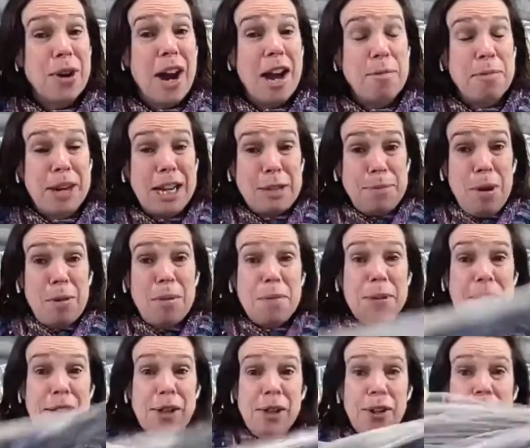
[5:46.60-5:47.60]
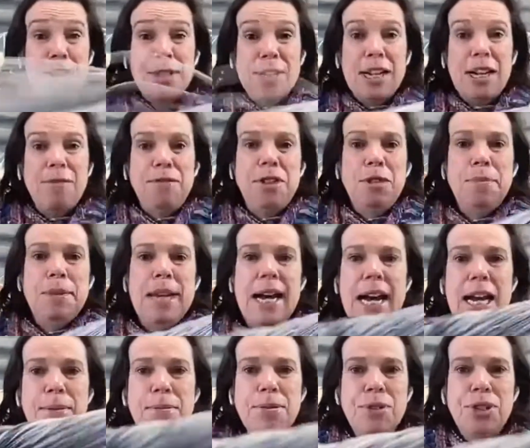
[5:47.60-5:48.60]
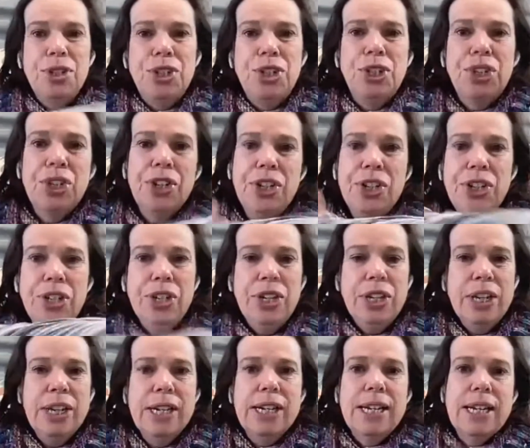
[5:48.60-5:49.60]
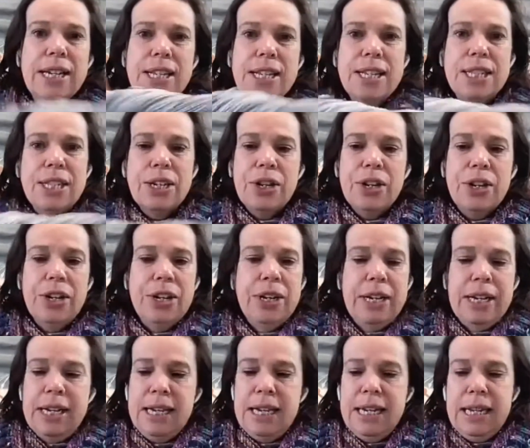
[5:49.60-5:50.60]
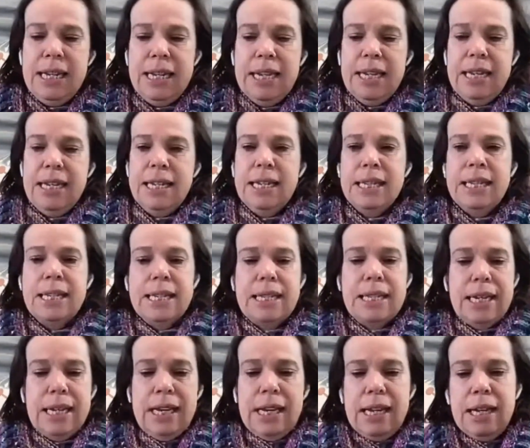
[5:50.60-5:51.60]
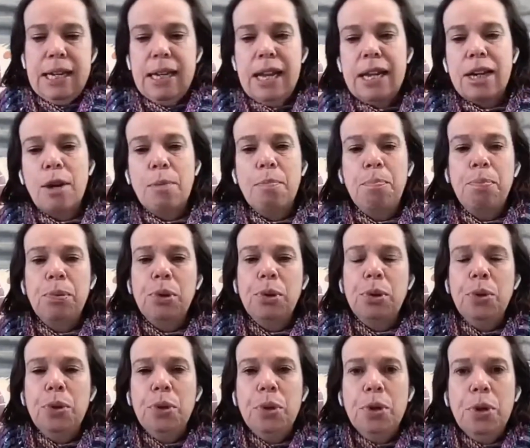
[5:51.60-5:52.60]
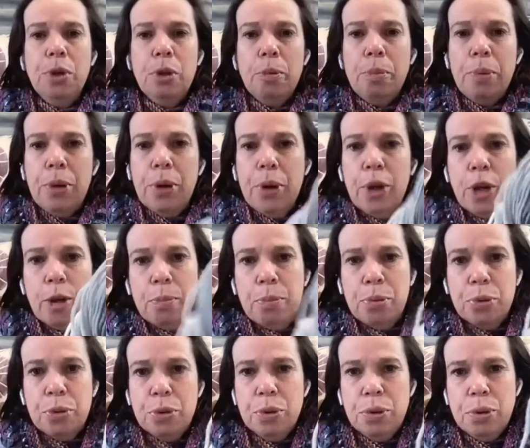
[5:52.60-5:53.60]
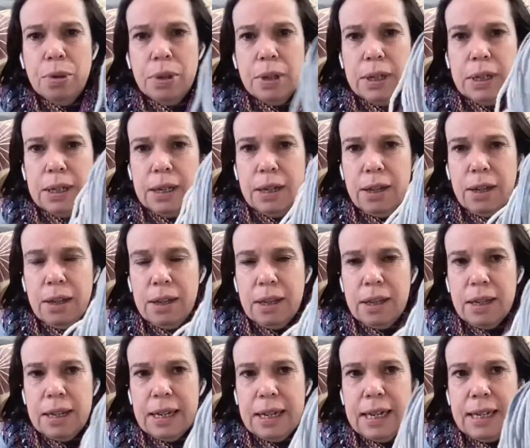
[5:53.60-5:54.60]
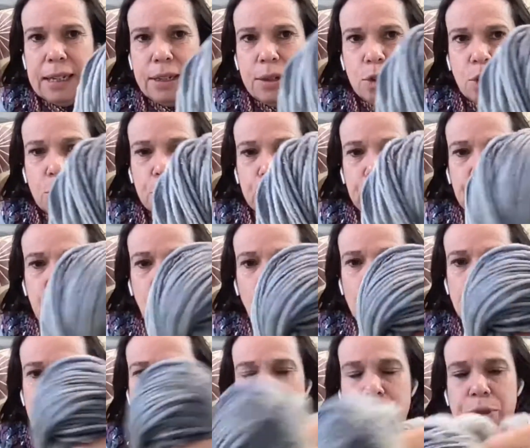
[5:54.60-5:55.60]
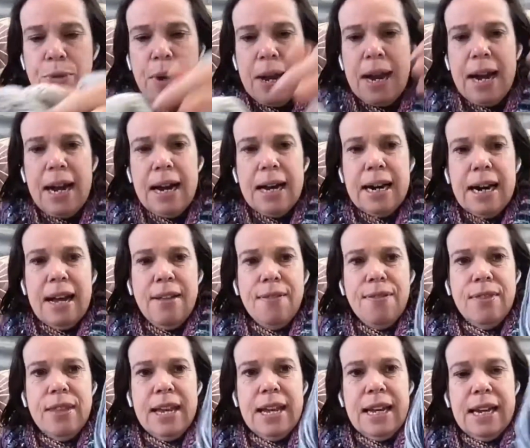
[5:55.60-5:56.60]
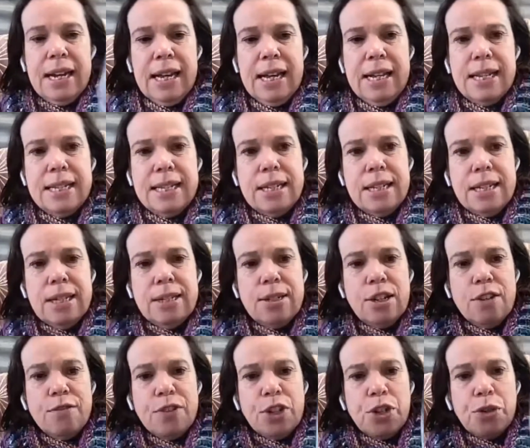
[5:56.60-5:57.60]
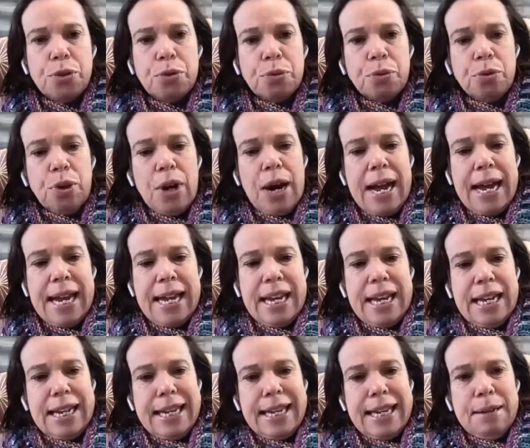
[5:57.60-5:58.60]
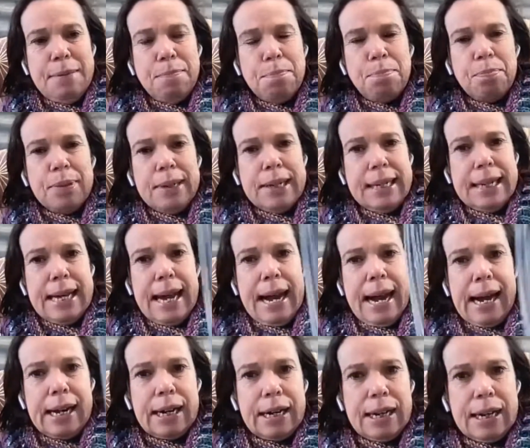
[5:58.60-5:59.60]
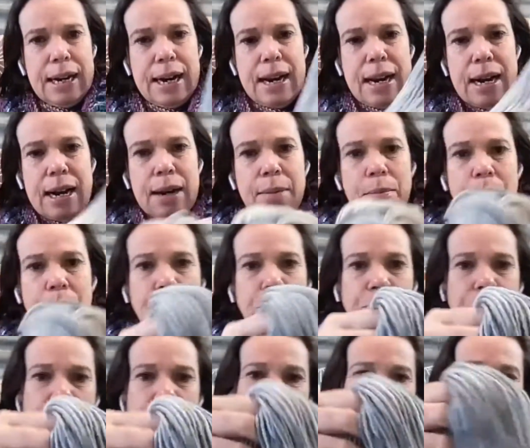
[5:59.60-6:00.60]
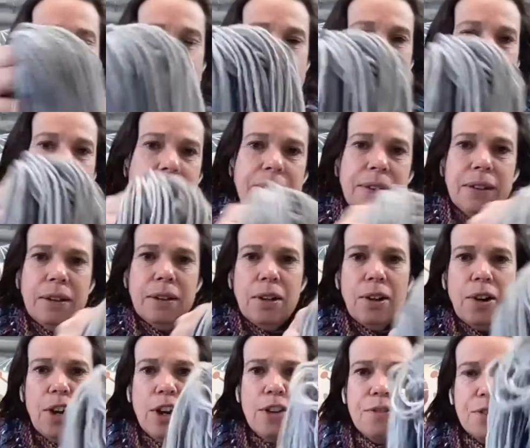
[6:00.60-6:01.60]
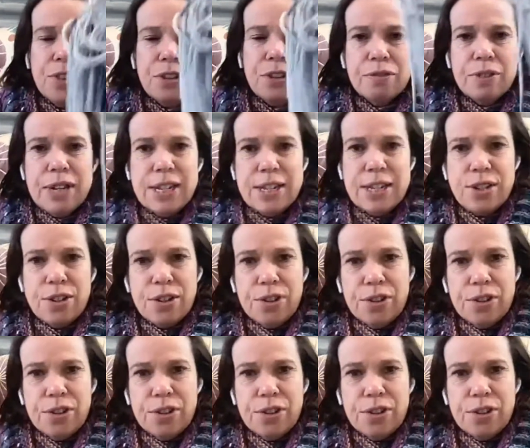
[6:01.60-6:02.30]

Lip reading: dry, but it's probably close enough to be able to show you. So it is like a blue purple in little pops throughout, and then it's a sort of a grey, black, brown over the rest